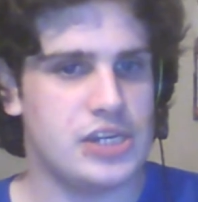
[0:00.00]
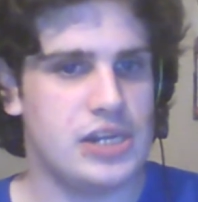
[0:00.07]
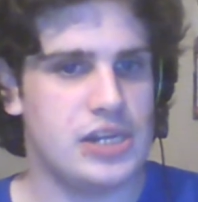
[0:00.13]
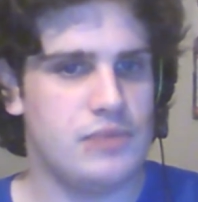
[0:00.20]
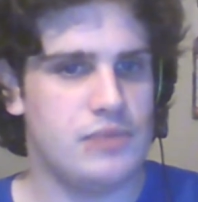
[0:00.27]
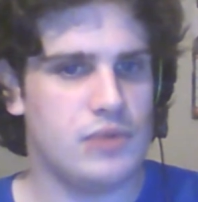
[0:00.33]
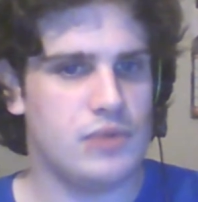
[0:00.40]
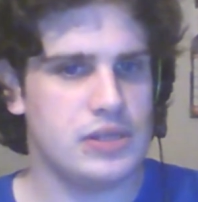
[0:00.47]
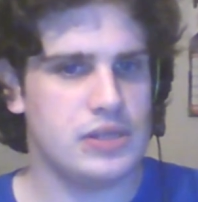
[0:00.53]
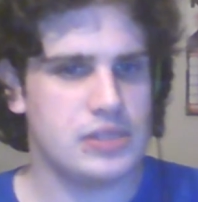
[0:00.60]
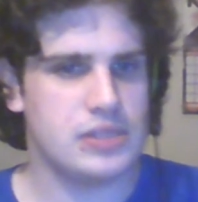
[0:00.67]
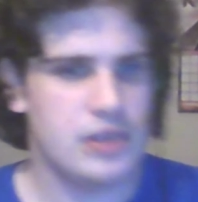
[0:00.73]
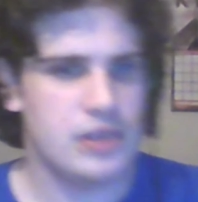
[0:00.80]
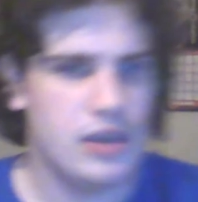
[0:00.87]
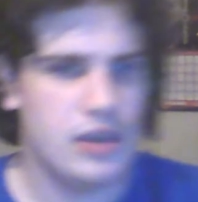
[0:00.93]
He
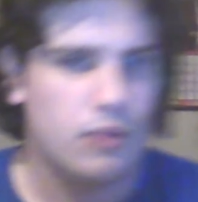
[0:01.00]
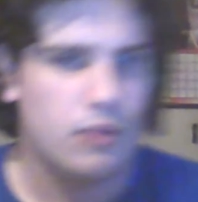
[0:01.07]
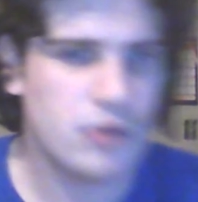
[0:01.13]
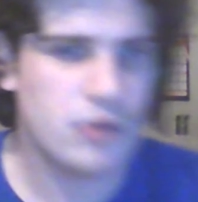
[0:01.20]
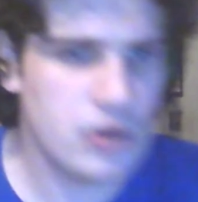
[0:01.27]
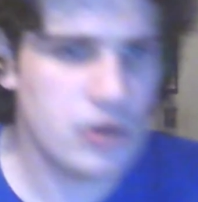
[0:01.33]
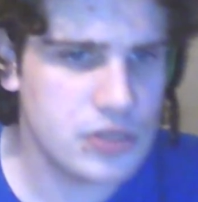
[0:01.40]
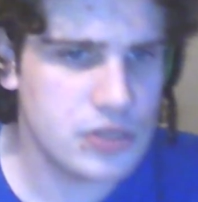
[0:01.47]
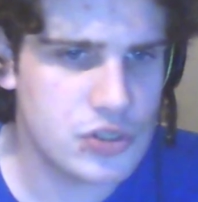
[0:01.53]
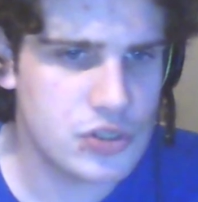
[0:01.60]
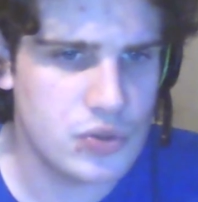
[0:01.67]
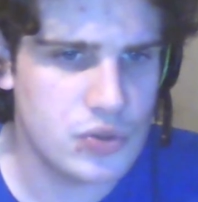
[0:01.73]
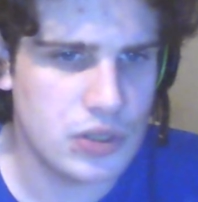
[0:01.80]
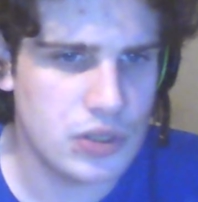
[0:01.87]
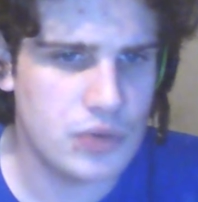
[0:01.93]
wants, in regards to
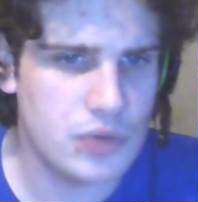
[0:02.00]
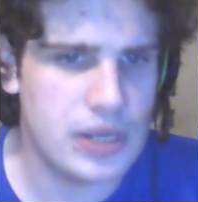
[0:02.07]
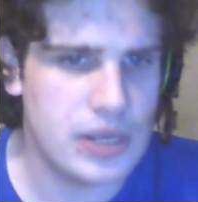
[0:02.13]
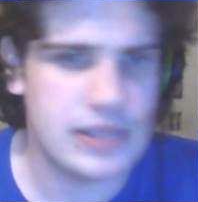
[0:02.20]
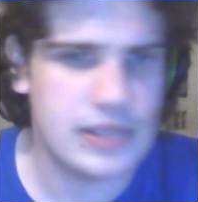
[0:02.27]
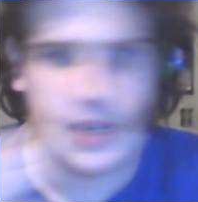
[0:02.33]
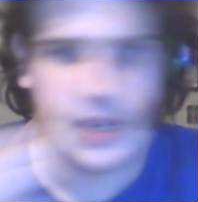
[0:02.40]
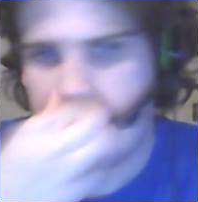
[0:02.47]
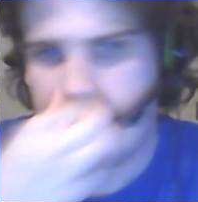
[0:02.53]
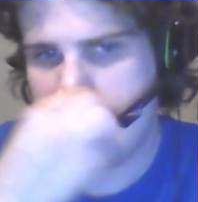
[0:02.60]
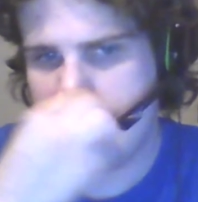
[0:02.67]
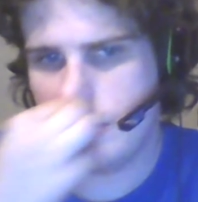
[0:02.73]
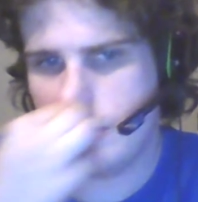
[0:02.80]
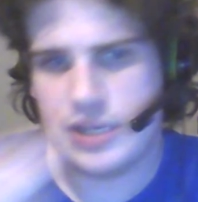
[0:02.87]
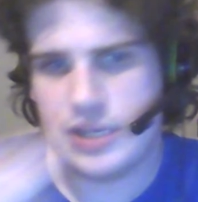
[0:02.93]
student loan debts,
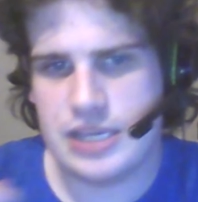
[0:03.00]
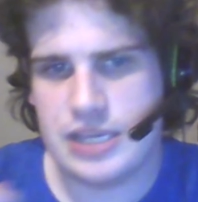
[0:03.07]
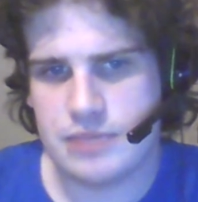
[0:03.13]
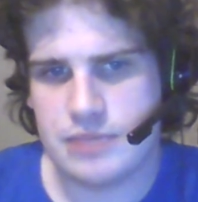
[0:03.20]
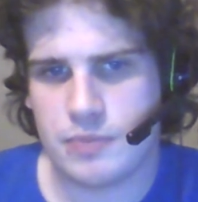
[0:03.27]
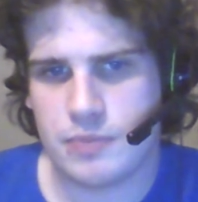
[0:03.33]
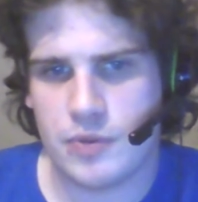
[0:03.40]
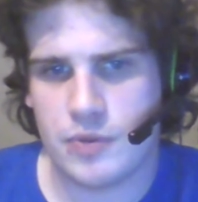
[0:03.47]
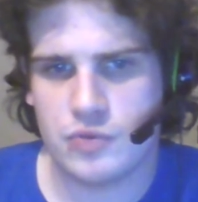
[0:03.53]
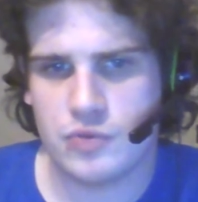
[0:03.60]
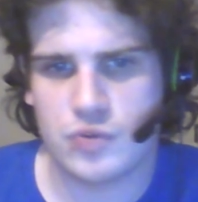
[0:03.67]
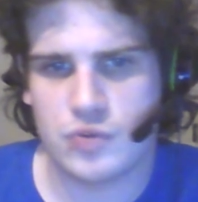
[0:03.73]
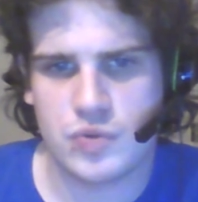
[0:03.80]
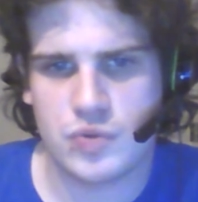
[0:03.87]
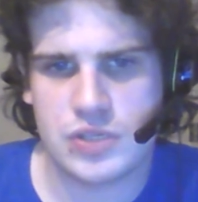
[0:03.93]
he's proposed
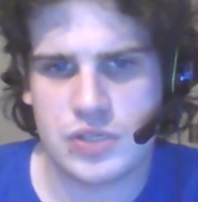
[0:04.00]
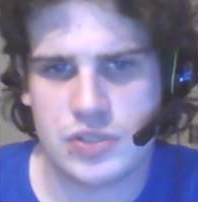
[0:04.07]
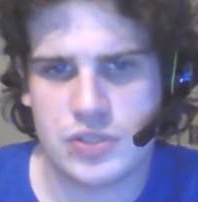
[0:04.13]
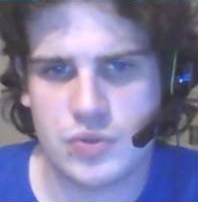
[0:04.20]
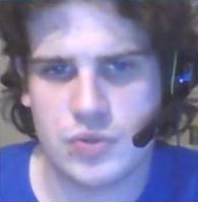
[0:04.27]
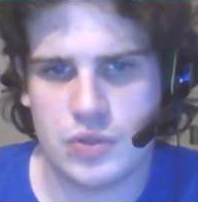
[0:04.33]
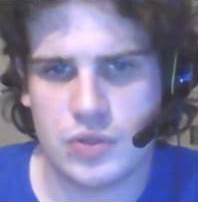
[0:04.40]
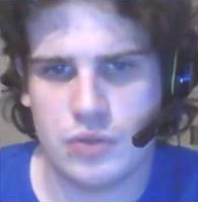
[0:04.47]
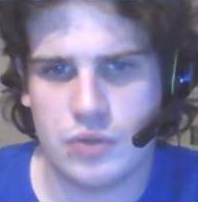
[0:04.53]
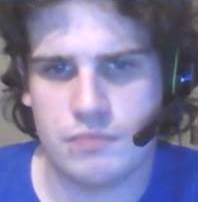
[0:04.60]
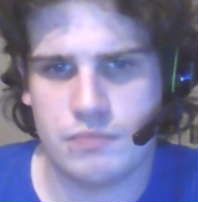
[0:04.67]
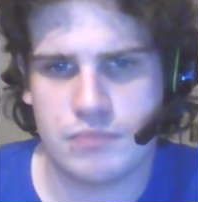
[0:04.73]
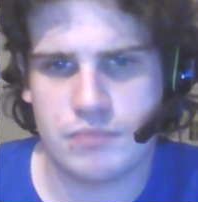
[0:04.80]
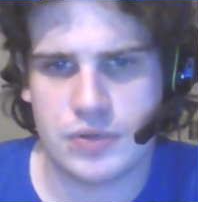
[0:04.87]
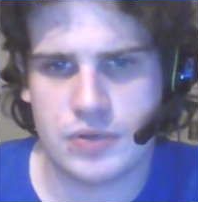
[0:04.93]
reducing student loan
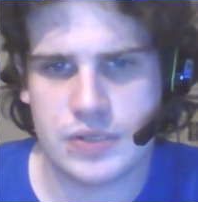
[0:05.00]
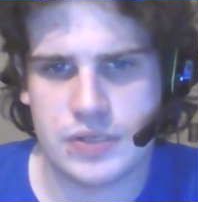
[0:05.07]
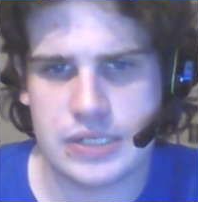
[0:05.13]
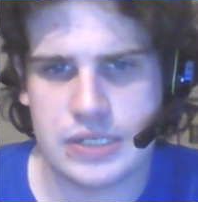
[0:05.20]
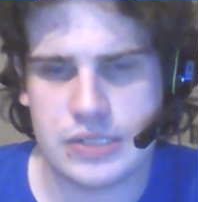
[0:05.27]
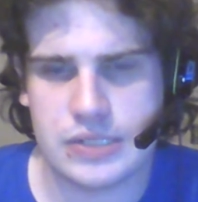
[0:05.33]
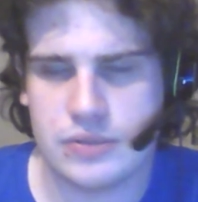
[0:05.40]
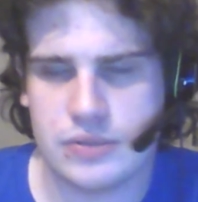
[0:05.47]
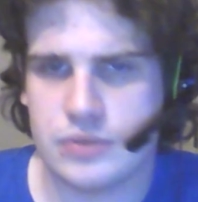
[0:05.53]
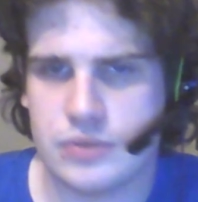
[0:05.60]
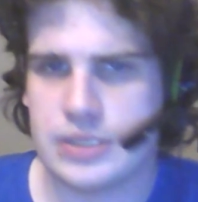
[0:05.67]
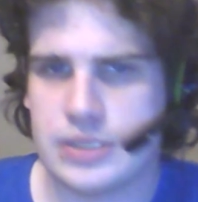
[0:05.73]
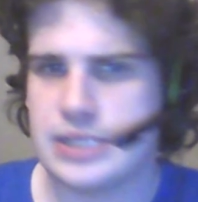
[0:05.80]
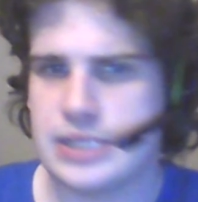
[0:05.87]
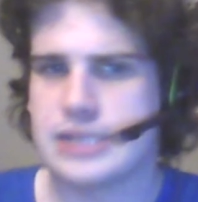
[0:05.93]
burden, although
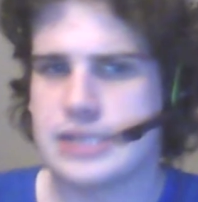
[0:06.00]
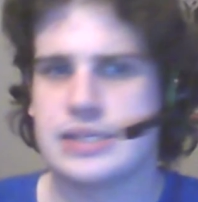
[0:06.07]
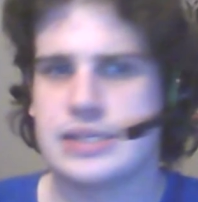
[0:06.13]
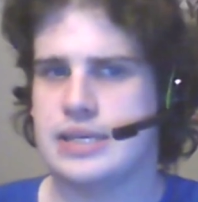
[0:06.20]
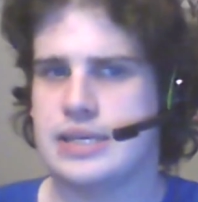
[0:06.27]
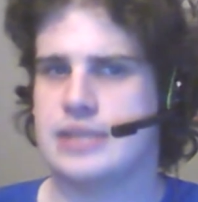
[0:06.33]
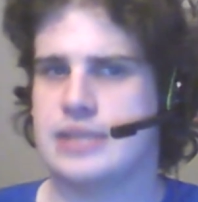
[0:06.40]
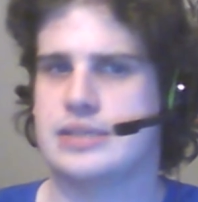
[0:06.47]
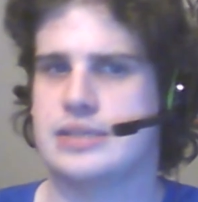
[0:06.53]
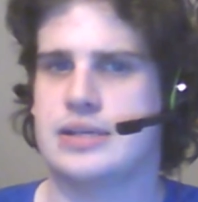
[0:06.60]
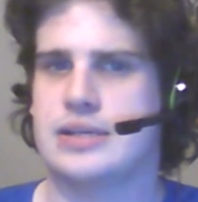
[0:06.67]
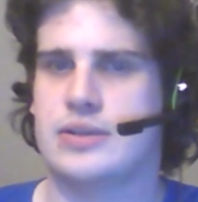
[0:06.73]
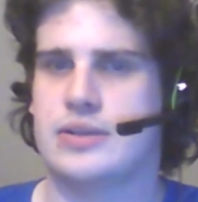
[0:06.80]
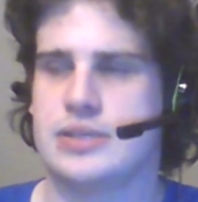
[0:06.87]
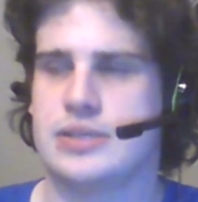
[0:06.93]
that doesn't
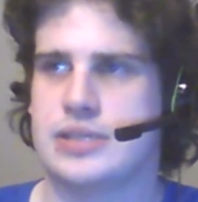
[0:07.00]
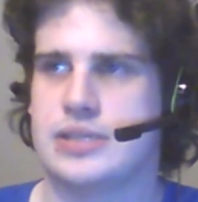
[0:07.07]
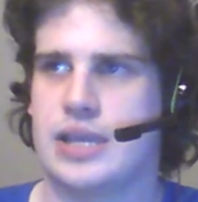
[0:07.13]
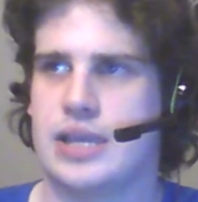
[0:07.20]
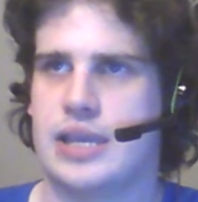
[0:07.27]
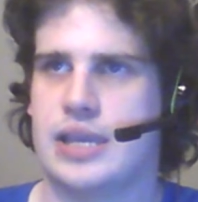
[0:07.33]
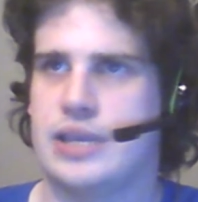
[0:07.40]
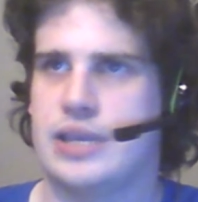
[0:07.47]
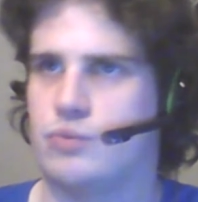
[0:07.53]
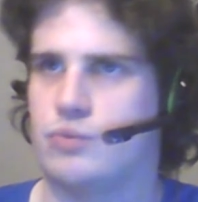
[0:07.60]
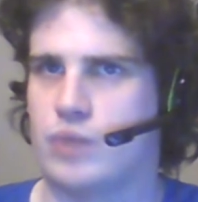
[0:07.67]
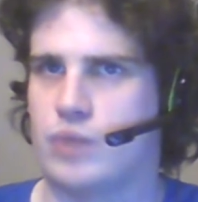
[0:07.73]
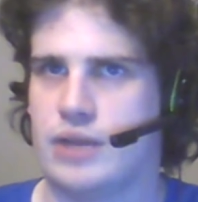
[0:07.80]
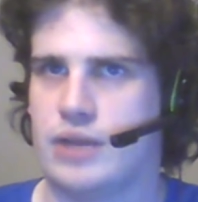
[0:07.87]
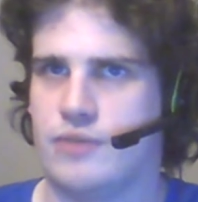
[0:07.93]
necessarily say get
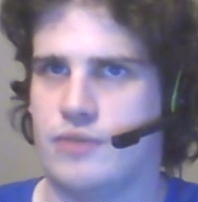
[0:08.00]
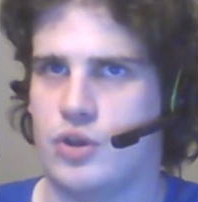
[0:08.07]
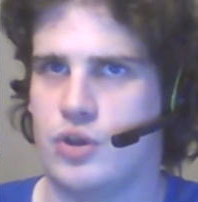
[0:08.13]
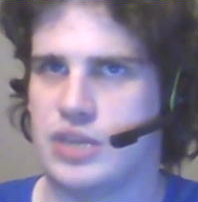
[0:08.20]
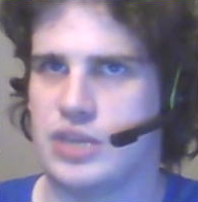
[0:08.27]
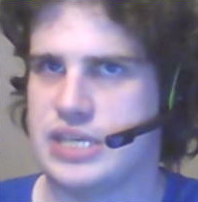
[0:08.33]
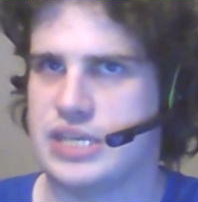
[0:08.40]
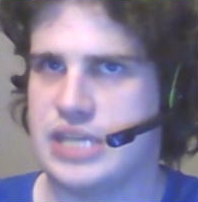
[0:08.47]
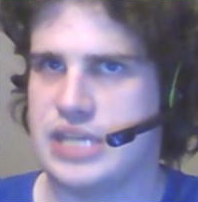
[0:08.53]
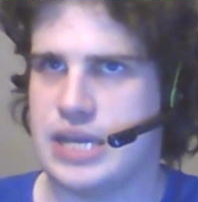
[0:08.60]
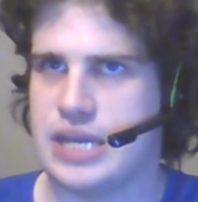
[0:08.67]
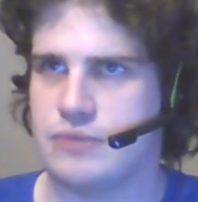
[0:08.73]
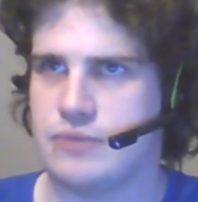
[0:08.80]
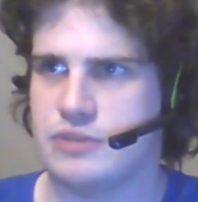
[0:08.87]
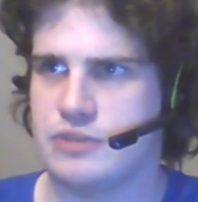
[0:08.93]
rid of all the
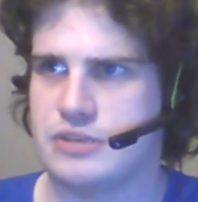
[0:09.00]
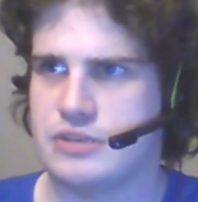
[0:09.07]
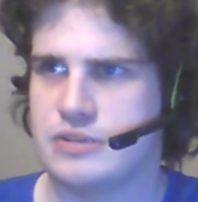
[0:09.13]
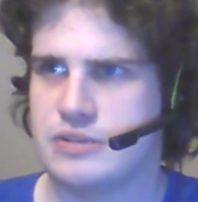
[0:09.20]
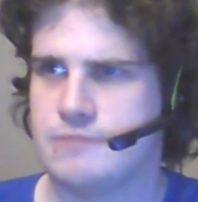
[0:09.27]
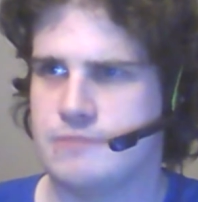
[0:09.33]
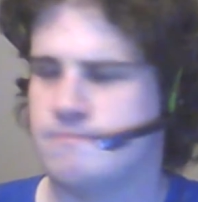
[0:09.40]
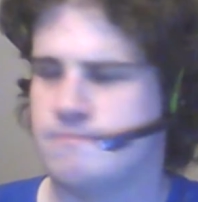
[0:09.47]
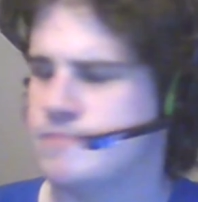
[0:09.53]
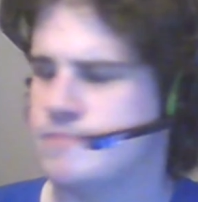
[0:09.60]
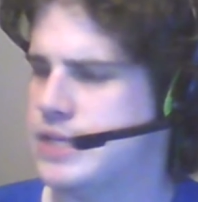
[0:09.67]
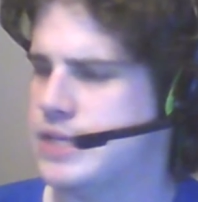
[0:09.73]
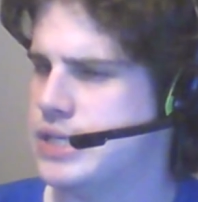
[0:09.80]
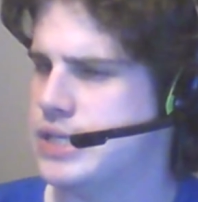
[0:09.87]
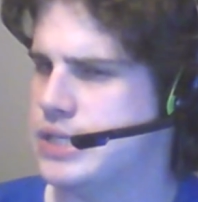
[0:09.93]
debt, which,
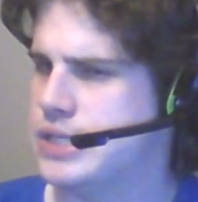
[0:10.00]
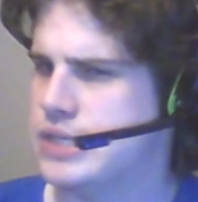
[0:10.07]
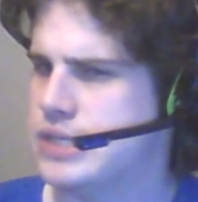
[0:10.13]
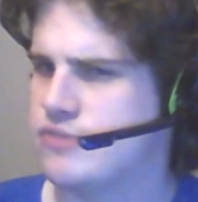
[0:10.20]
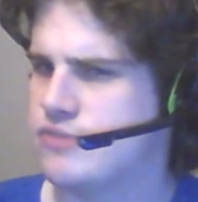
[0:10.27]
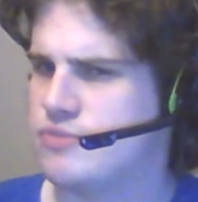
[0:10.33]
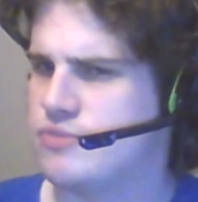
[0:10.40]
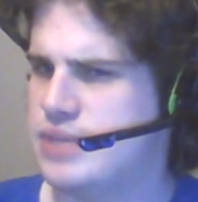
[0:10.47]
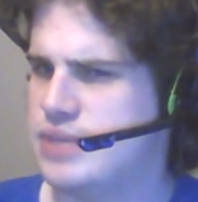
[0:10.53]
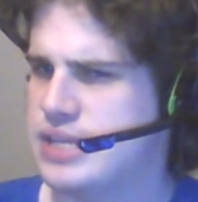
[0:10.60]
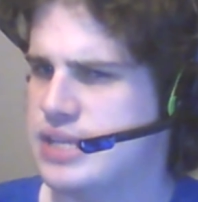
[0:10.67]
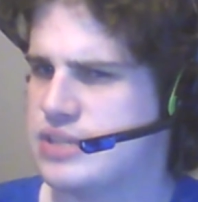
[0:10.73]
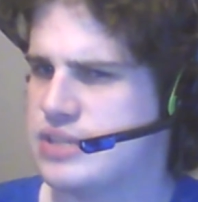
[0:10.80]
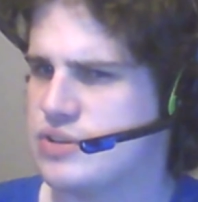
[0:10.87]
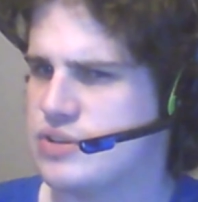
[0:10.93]
for me,
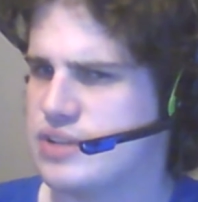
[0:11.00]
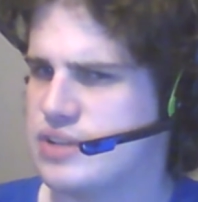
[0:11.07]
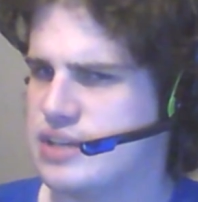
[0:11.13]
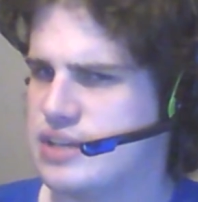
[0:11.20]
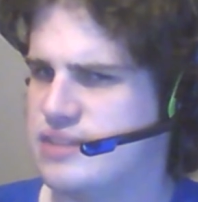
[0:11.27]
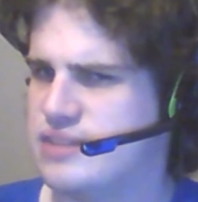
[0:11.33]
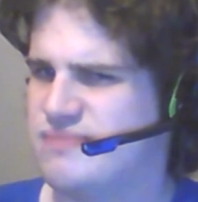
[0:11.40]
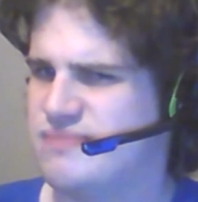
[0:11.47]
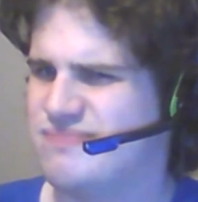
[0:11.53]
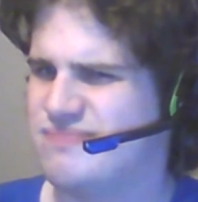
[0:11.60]
it's sort of like a,